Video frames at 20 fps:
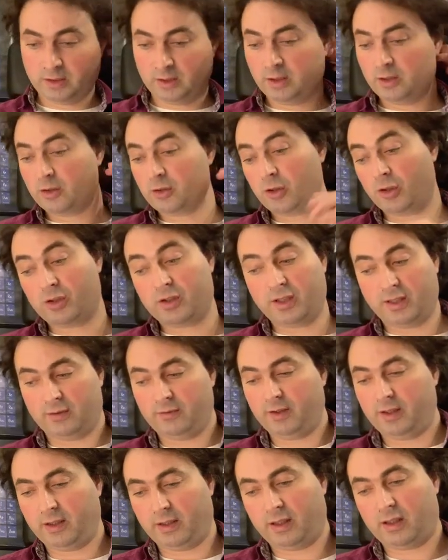such that we
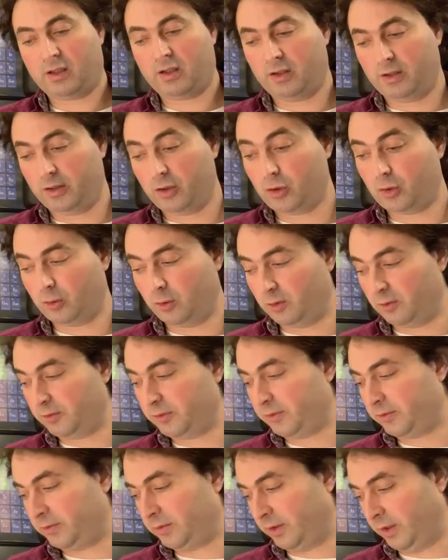can actually
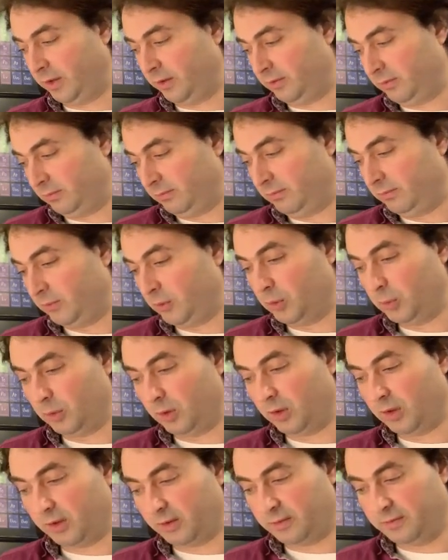solve and do a
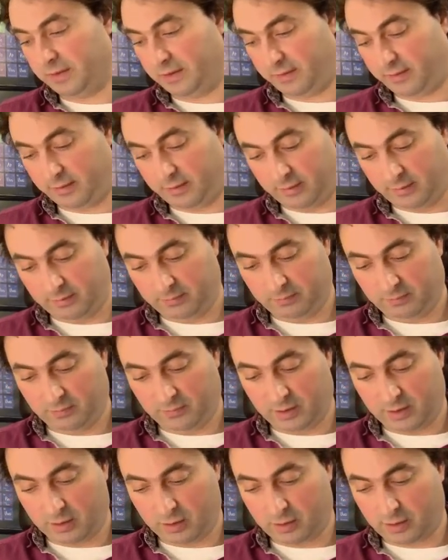lot with
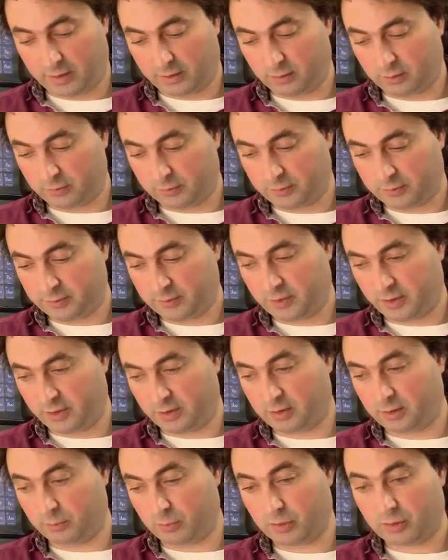these kind of
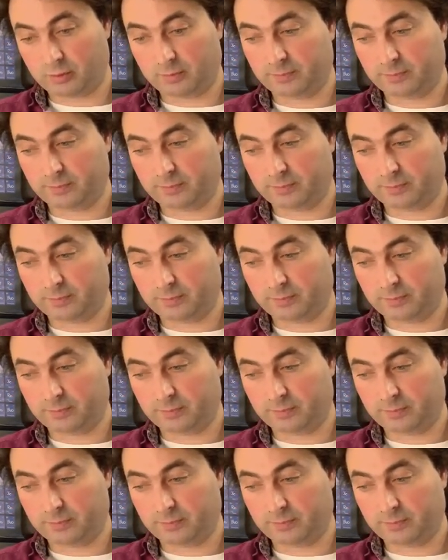systems.